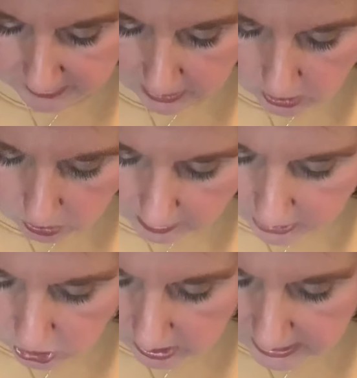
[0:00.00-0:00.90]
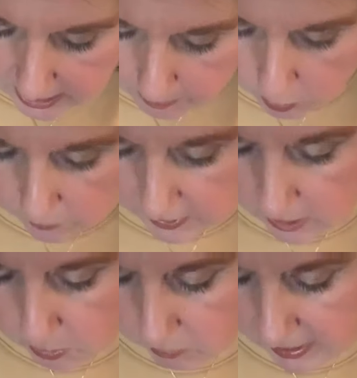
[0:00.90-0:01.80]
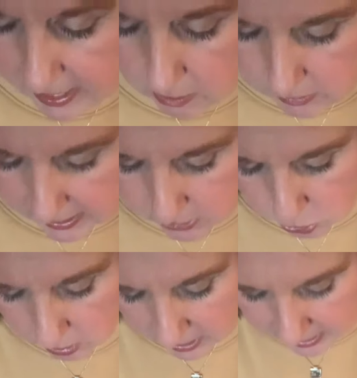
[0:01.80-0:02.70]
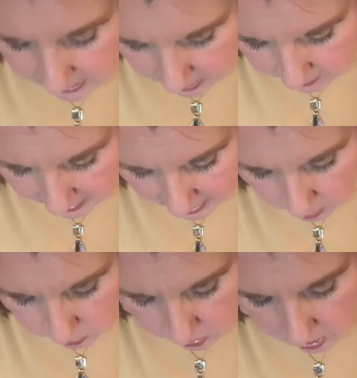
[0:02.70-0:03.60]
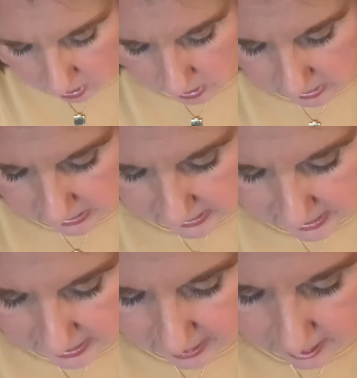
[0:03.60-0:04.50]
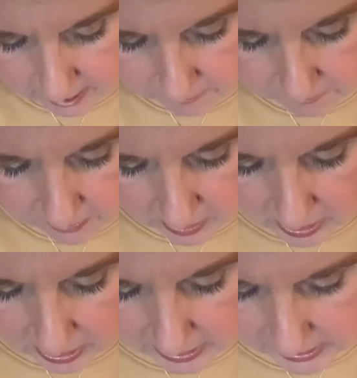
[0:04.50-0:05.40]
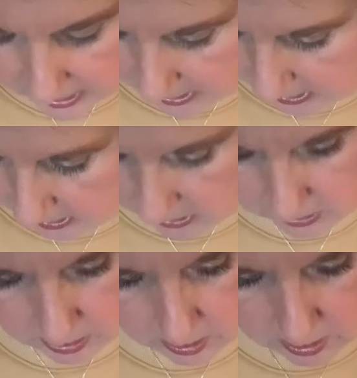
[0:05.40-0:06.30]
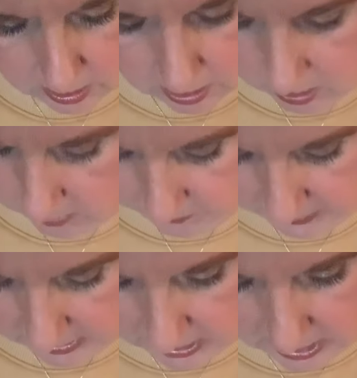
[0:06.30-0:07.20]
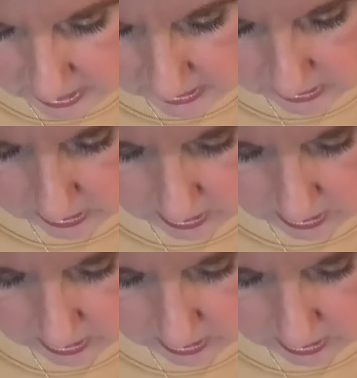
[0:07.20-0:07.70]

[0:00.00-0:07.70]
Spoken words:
So I just keep moving them around and trying them out to see if I can get,